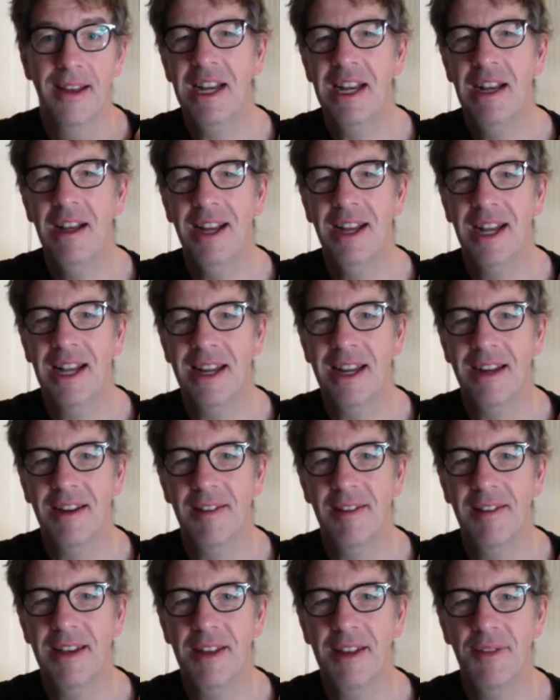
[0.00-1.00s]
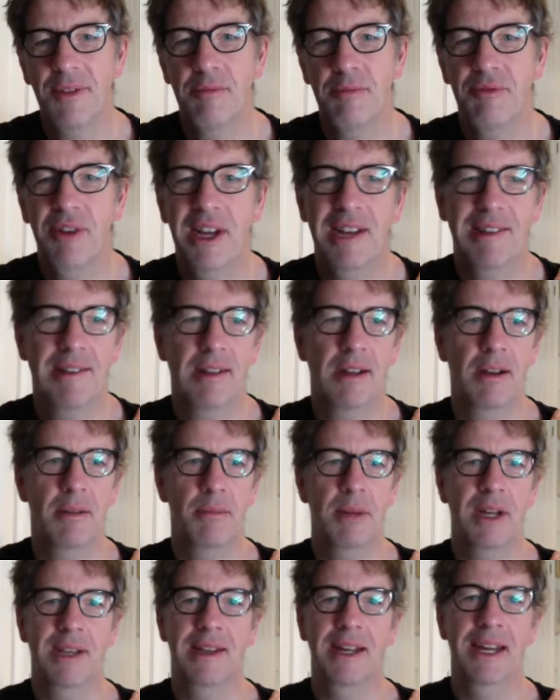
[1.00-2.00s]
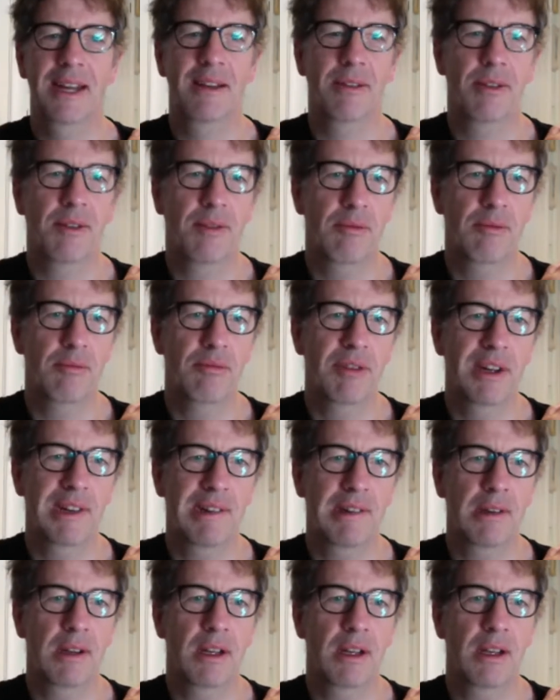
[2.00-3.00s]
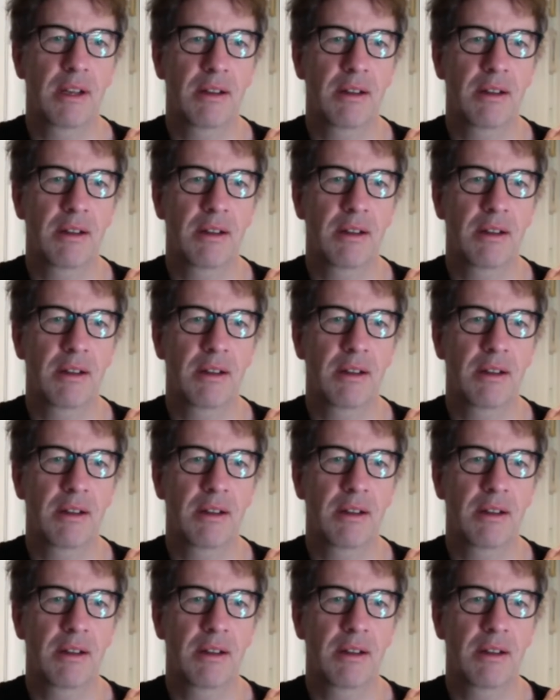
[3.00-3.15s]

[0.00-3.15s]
likely, because he's from Preston and my dad was from Preston.